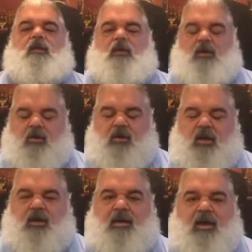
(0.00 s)

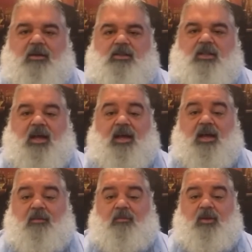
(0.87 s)
Okay, now it's
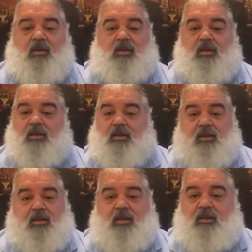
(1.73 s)
time.
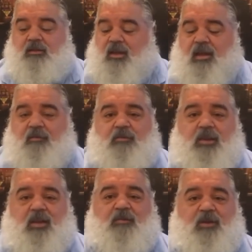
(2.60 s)
Time for
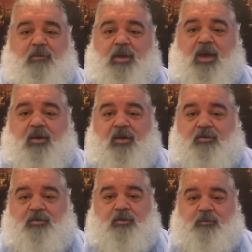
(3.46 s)
the for the
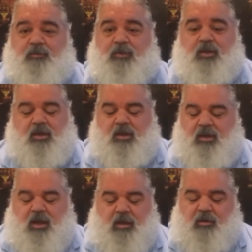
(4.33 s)
payoff.
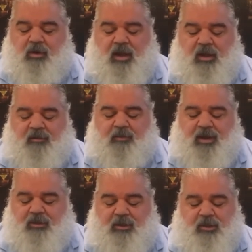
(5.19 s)
And what I love
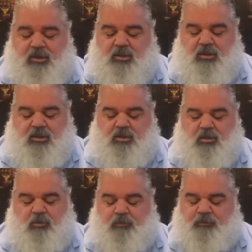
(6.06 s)
about this this
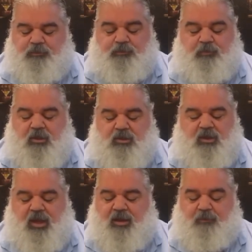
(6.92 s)
soup is
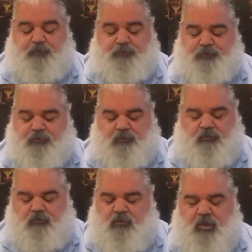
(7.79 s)
that
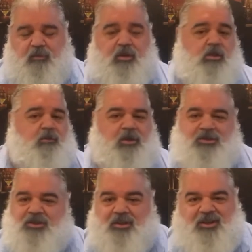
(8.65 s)
oh,
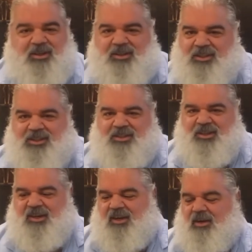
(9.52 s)
it's so good just
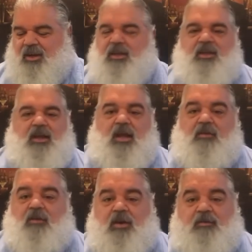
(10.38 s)
sitting here.
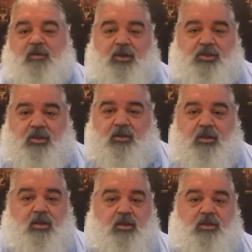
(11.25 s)
Very versatile.
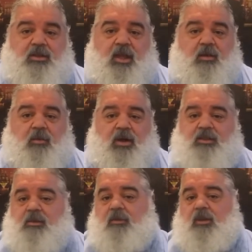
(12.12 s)
Say you want
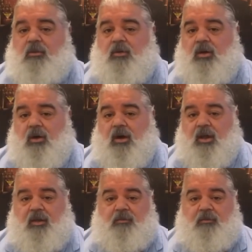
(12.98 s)
something a little more hearty.